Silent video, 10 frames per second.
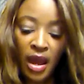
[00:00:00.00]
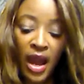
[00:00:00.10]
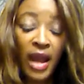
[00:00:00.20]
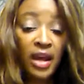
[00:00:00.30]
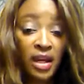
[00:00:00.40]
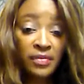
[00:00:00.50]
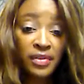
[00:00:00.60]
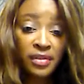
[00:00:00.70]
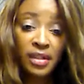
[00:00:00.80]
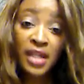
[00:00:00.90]

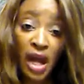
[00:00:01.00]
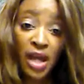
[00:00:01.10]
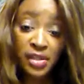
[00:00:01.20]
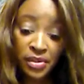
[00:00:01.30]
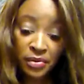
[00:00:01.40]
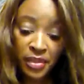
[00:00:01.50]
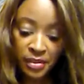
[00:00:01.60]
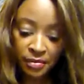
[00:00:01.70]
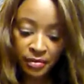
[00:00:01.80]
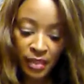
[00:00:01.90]
However, God knew
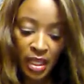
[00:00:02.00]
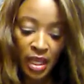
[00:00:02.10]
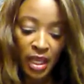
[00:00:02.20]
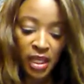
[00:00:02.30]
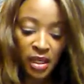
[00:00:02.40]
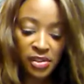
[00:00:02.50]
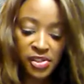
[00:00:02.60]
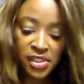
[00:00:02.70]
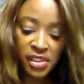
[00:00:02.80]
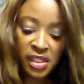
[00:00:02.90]
it. He
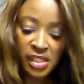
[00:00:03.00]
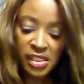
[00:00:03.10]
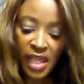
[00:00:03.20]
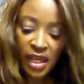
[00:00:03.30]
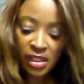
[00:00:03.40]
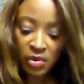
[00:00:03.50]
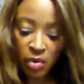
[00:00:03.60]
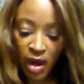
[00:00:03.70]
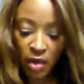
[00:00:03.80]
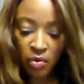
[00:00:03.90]
understood exactly
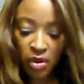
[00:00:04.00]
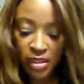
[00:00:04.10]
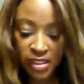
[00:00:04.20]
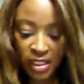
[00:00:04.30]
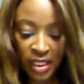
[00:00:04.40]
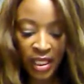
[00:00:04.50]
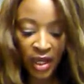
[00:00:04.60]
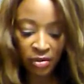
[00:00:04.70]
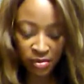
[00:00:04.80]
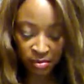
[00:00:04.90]
where I was and He
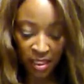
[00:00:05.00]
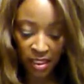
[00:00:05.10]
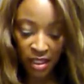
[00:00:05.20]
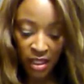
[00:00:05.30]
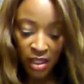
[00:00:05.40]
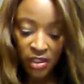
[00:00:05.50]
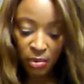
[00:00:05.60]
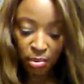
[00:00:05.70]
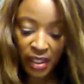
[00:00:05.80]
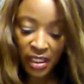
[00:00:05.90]
helped me.
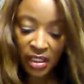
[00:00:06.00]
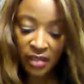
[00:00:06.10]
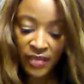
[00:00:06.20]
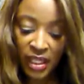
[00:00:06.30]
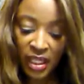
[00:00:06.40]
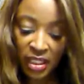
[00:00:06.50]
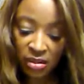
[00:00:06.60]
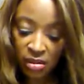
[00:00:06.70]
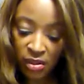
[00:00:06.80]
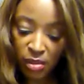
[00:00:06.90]
The breaking of the
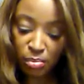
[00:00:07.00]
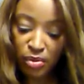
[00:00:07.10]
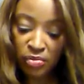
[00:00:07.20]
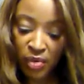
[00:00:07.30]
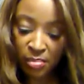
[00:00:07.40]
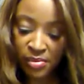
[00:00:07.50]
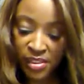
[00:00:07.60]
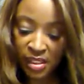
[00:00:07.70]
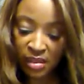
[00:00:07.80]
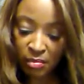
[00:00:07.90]
heel on the boot
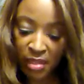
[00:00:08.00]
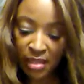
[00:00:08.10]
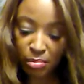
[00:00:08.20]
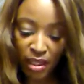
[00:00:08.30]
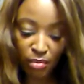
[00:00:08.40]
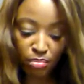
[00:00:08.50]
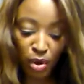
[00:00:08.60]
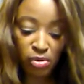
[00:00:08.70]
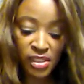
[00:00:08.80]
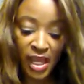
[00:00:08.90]
represented me being
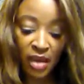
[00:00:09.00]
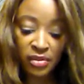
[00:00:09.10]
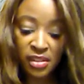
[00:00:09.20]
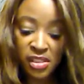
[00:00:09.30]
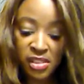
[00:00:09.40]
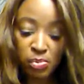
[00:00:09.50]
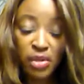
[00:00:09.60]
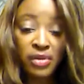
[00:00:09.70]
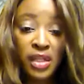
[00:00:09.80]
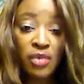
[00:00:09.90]
broke down in the
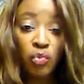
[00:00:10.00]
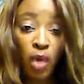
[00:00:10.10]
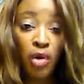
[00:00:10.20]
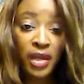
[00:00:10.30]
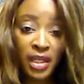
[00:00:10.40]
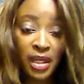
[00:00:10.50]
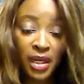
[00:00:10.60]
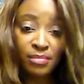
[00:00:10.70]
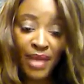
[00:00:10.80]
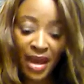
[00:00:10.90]
spirit and walking
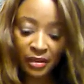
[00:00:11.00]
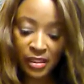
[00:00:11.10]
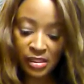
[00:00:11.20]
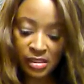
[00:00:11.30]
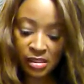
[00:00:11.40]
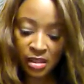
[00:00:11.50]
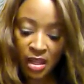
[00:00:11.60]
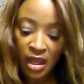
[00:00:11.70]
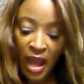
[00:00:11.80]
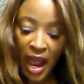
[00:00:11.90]
unbalanced.
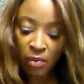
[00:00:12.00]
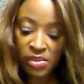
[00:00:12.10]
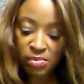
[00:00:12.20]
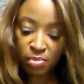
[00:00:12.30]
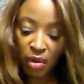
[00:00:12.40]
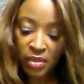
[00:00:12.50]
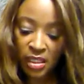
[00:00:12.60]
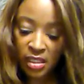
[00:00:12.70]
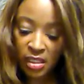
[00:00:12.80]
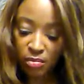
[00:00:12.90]
I was
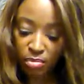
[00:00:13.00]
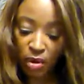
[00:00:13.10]
broken and